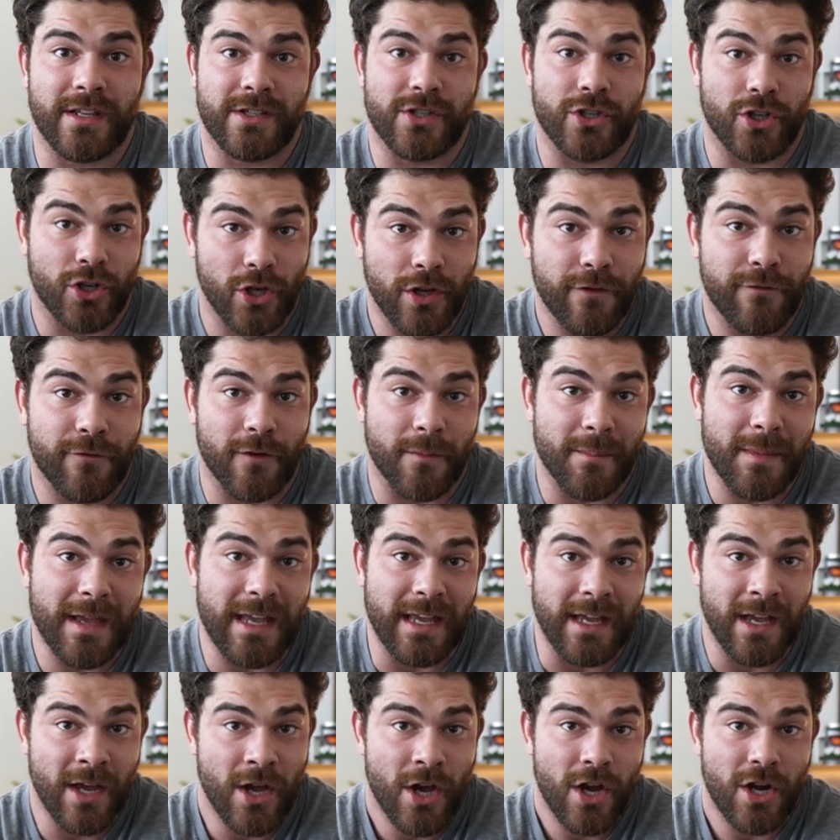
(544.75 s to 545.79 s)
is good for
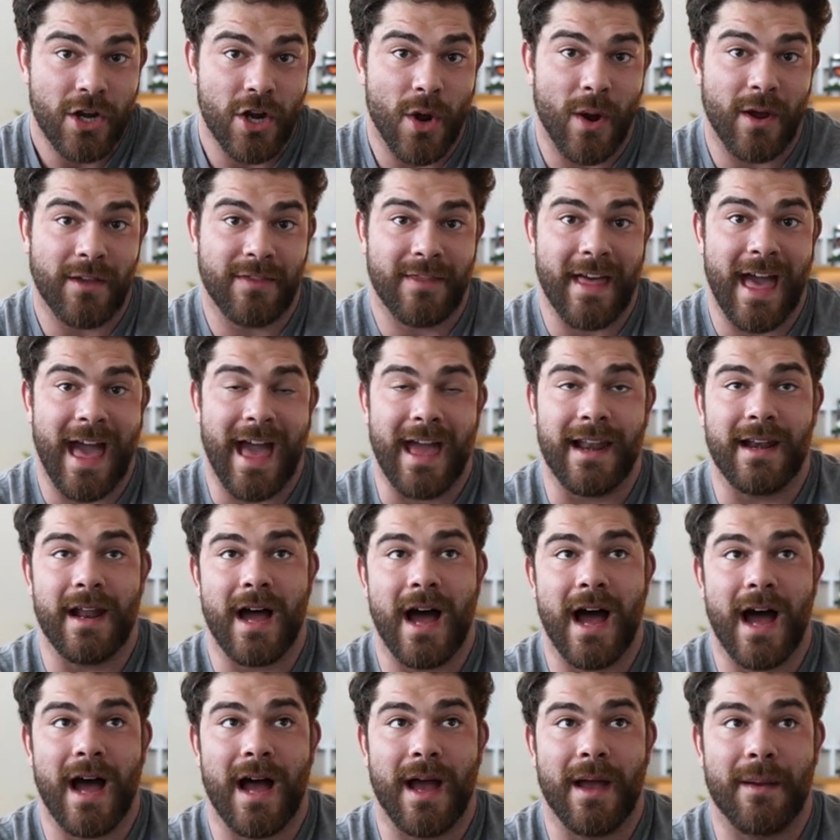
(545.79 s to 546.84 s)
me knowing that
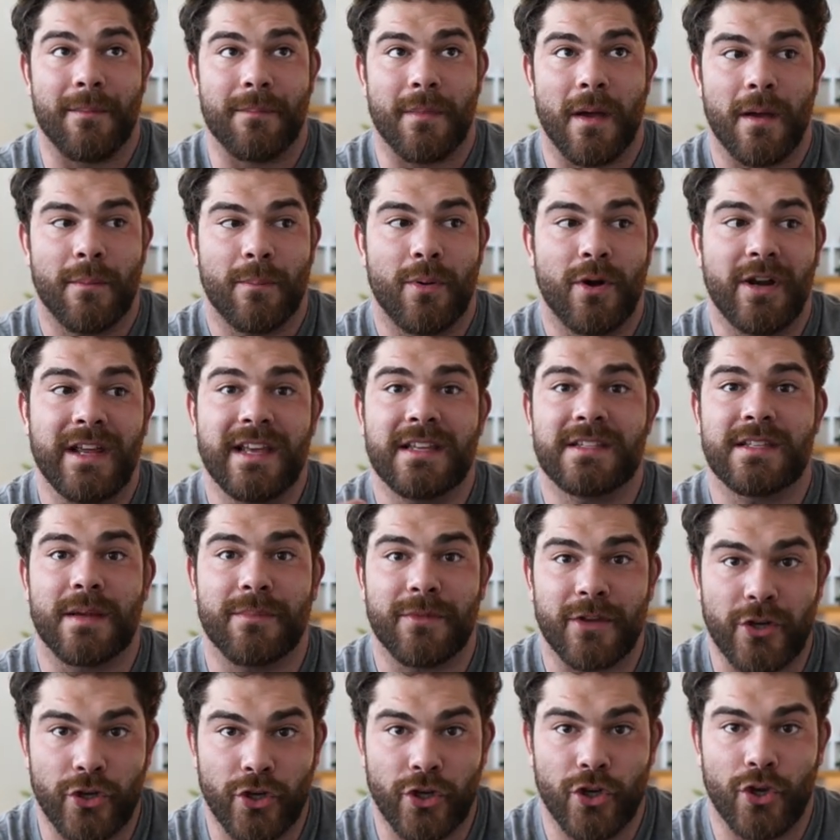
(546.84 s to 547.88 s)
I'm putting in
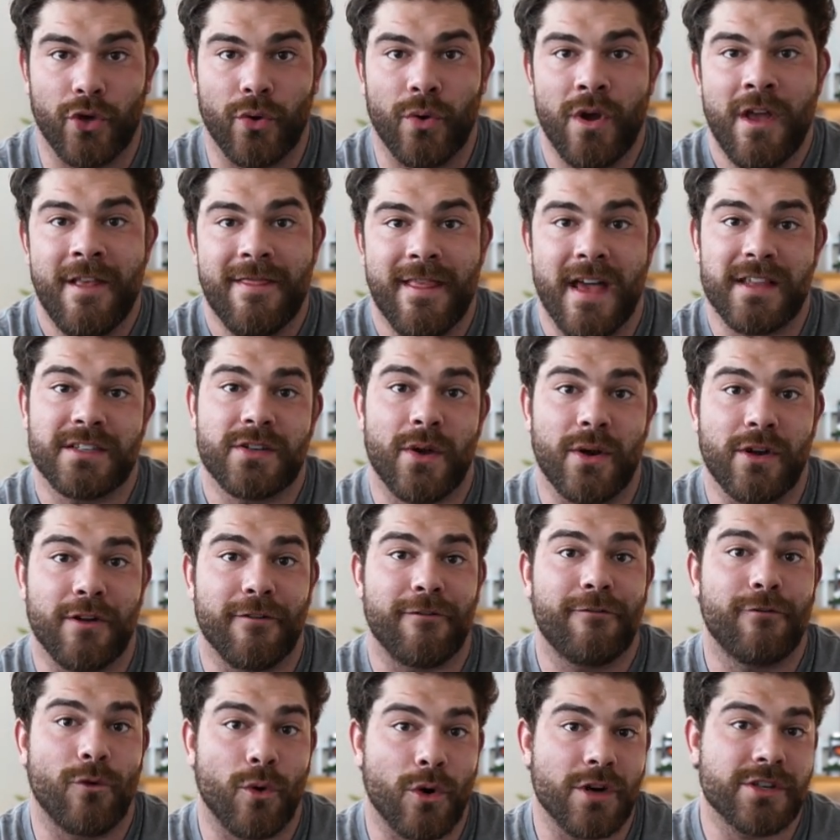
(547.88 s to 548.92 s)
something new that's going to
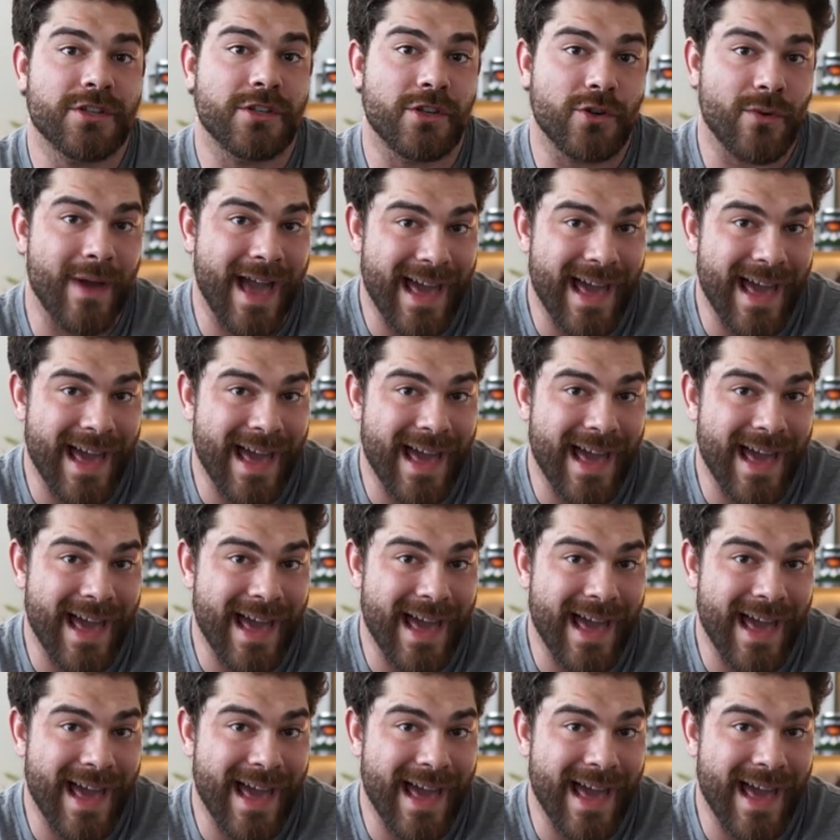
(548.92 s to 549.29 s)
force a new